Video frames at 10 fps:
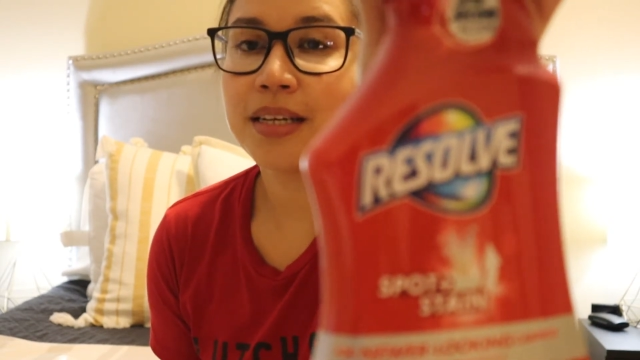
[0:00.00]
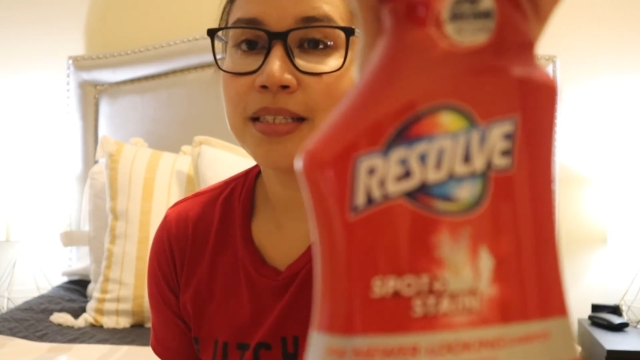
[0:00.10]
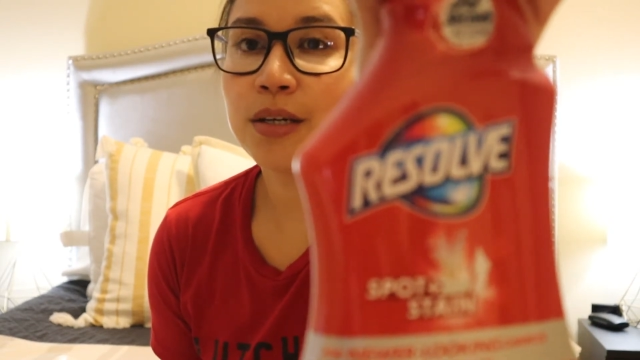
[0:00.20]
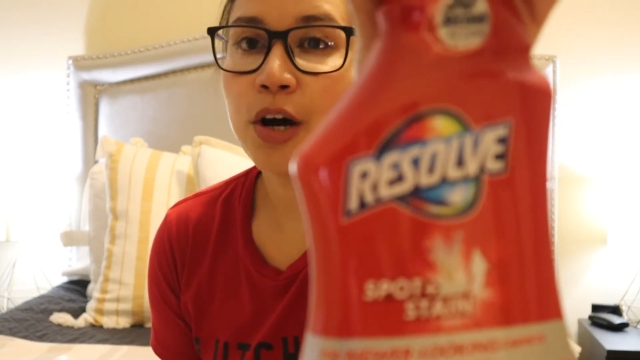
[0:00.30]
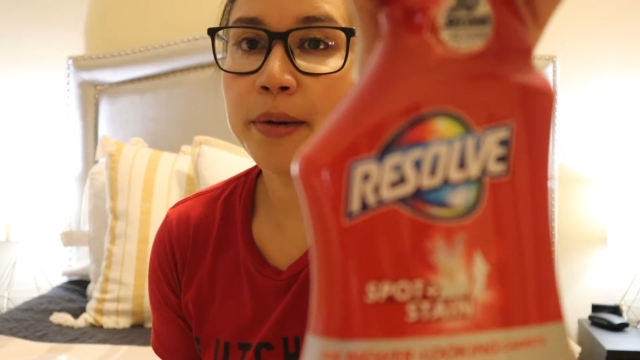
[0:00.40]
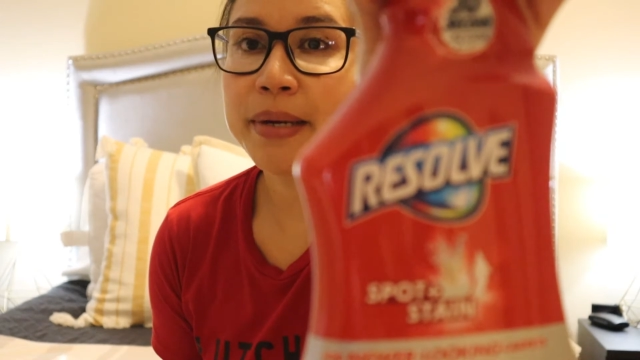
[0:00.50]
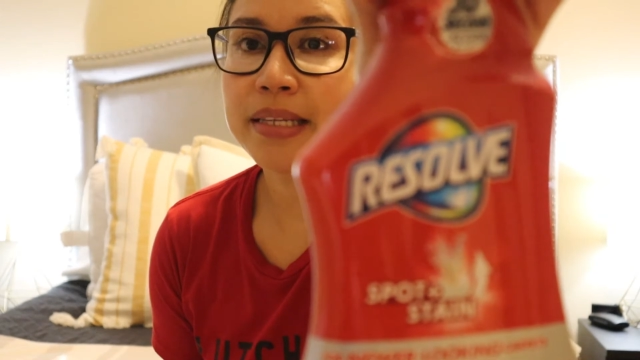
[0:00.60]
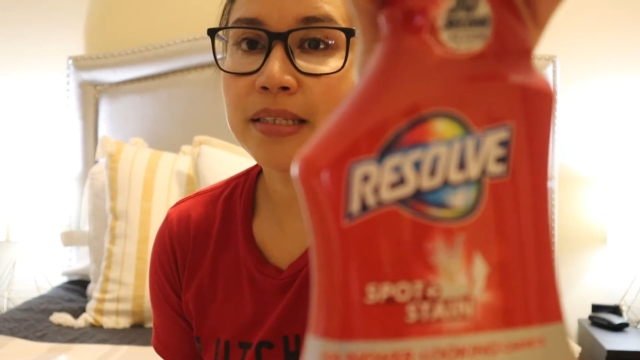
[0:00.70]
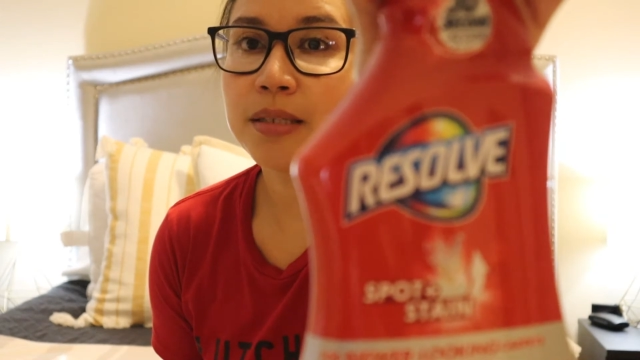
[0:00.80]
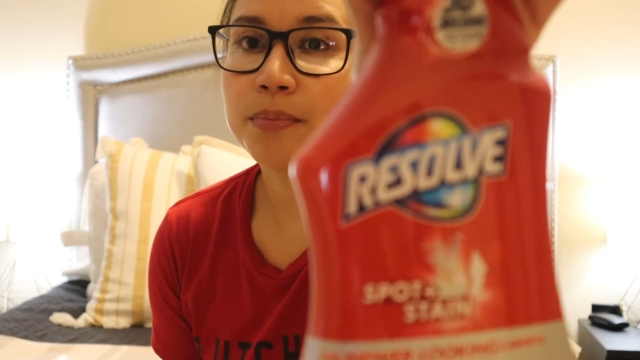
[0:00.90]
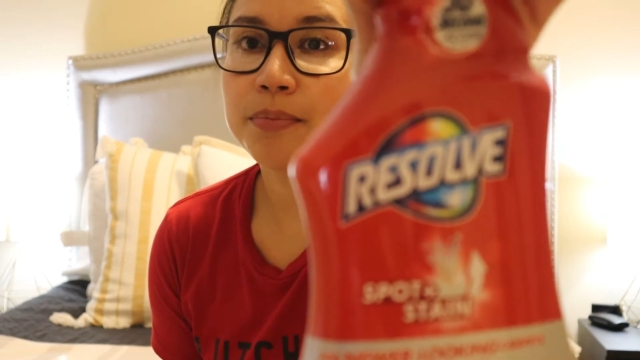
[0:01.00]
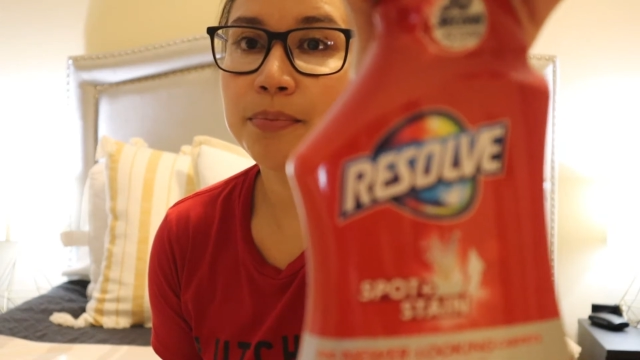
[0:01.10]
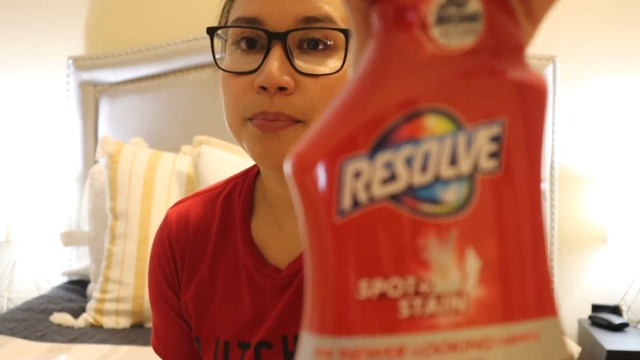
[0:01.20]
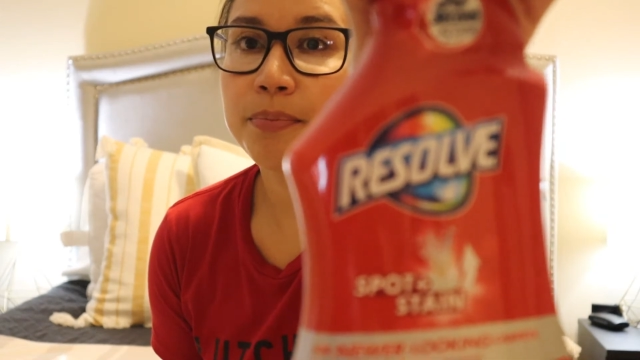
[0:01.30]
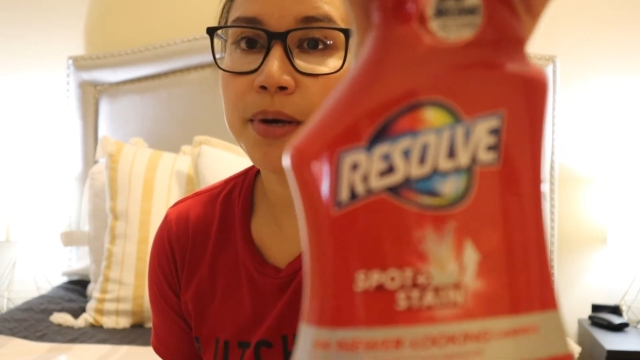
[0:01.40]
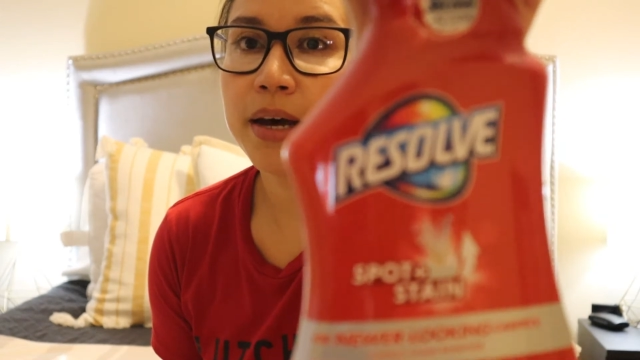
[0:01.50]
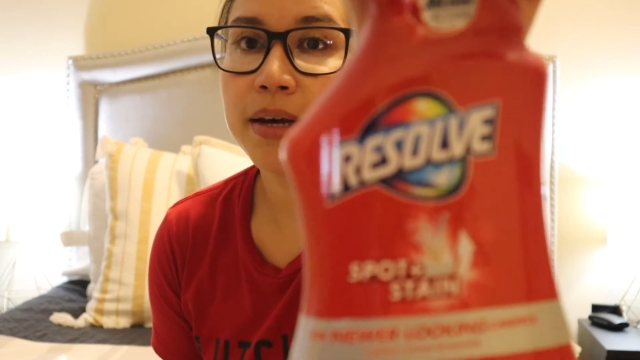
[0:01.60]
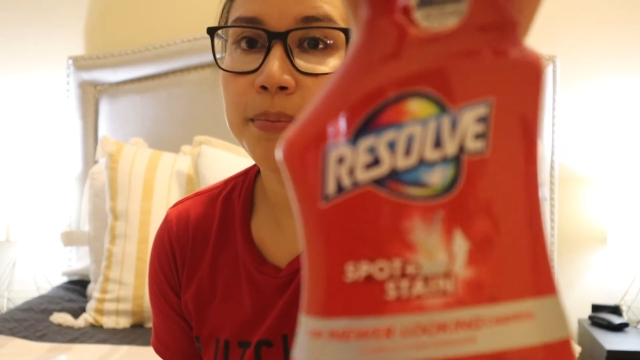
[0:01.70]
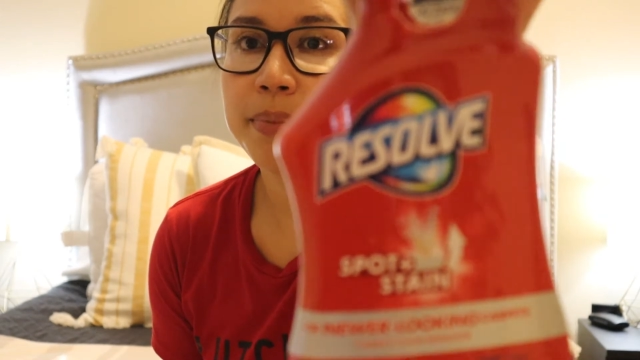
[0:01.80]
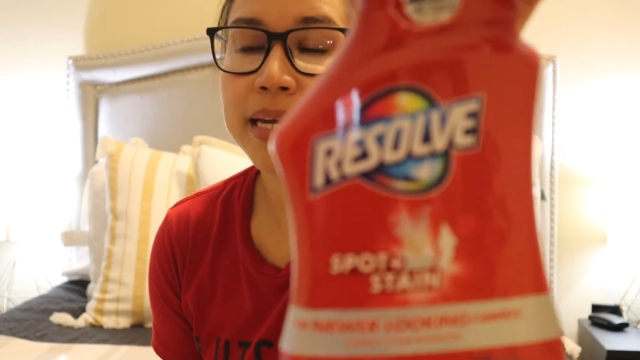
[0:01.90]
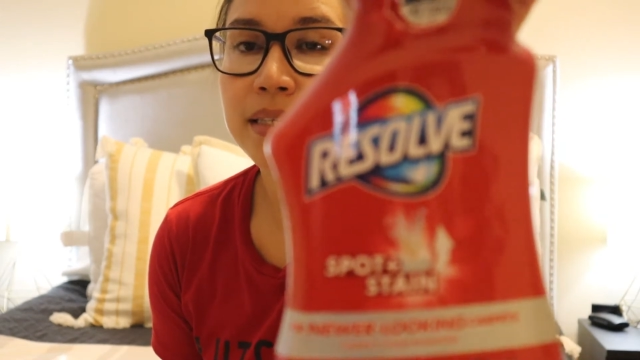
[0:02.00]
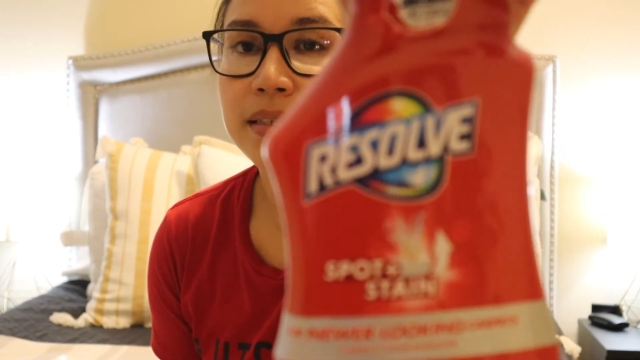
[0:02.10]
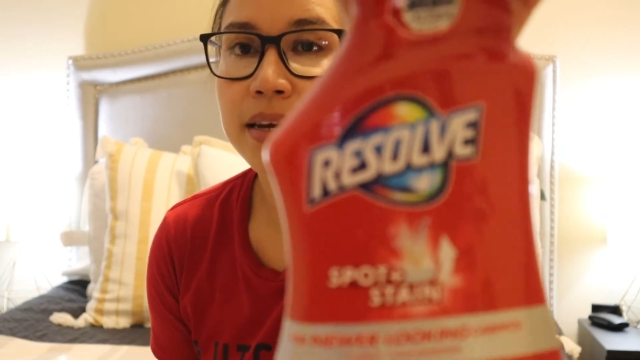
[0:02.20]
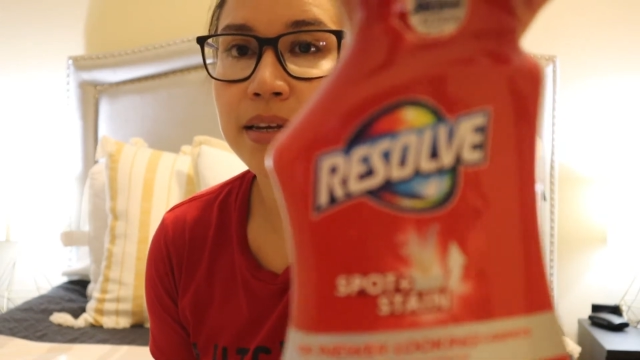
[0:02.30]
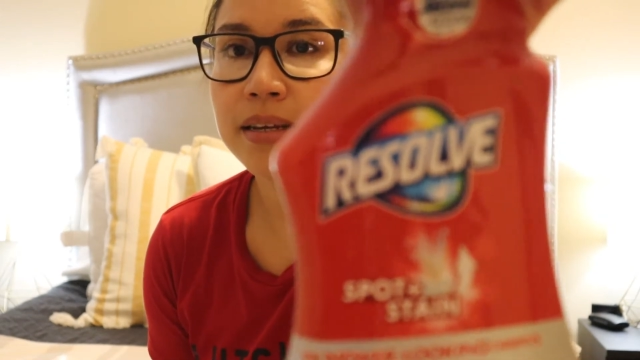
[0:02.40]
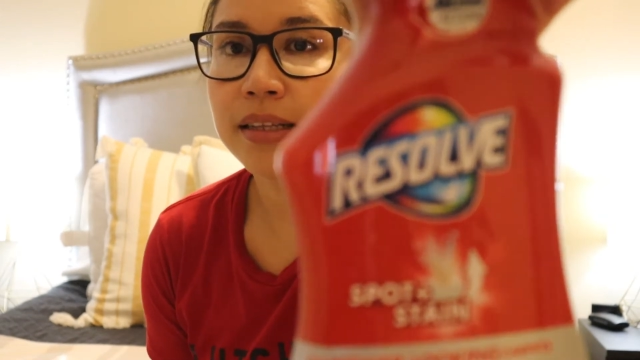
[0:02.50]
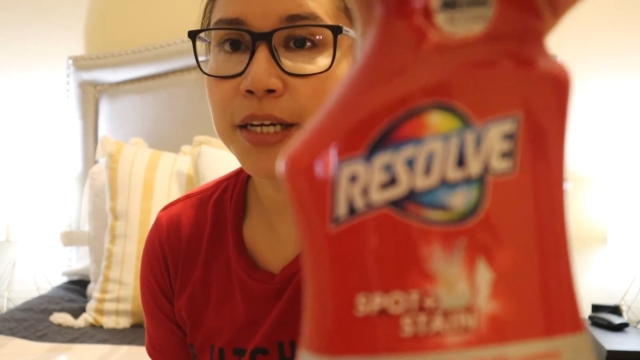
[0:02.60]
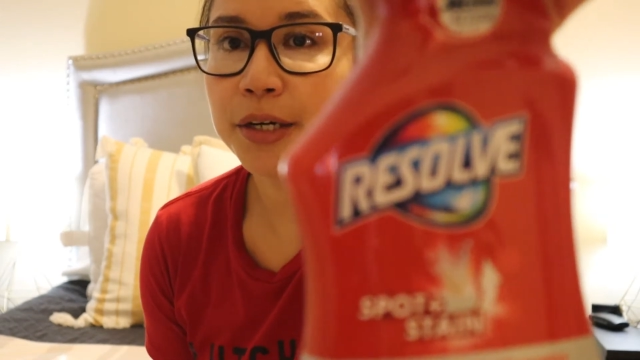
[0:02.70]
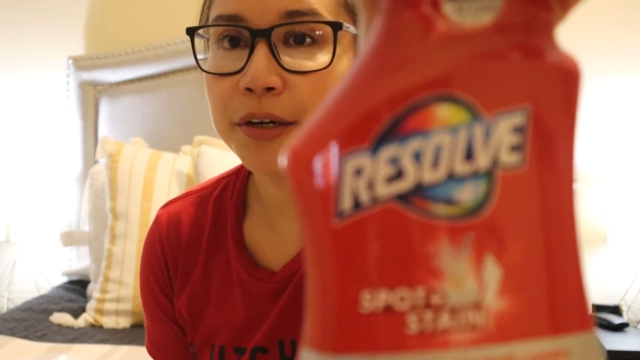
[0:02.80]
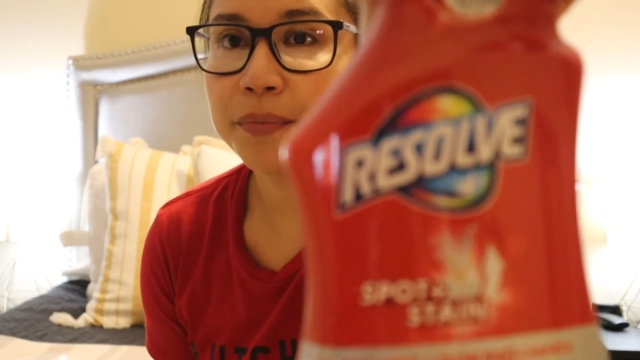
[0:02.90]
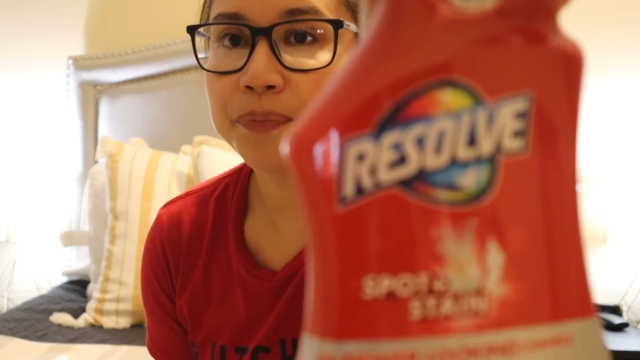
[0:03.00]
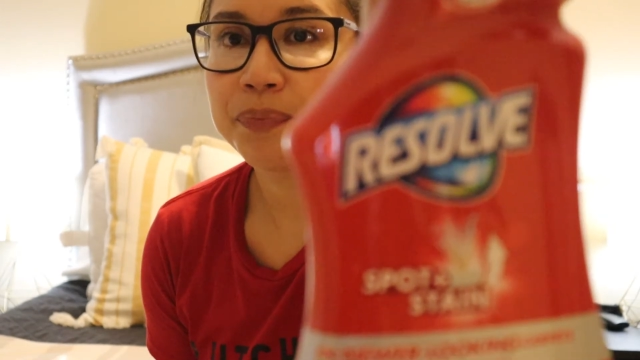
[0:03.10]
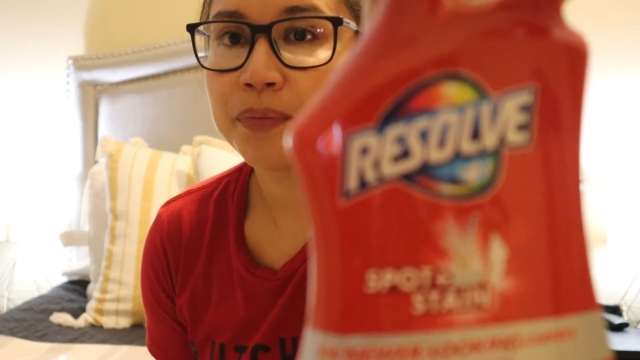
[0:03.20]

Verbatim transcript: It's a carpet uh, pet stain cleaner.